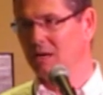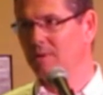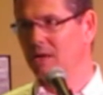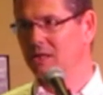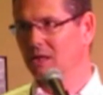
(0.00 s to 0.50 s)
an
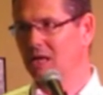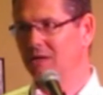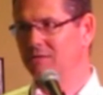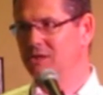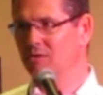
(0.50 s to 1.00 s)
abundant
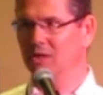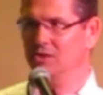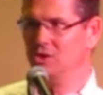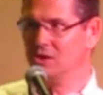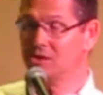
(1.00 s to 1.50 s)
life, so
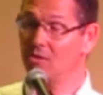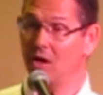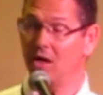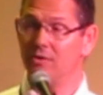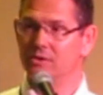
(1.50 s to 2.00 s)
that just so
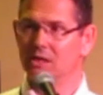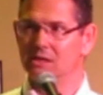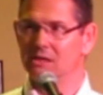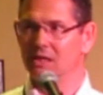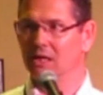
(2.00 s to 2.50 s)
others can
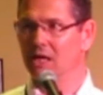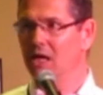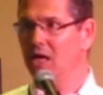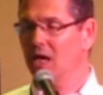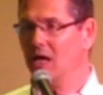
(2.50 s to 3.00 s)
see it.
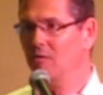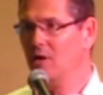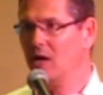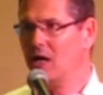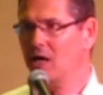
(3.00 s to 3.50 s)

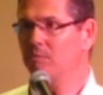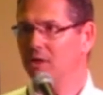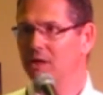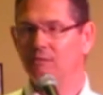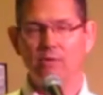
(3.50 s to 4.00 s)
I
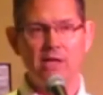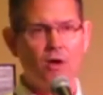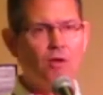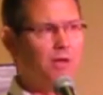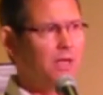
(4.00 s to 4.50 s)
believe we
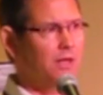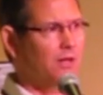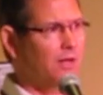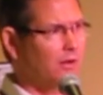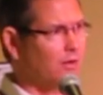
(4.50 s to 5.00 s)
all
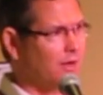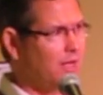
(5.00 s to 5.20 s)
here are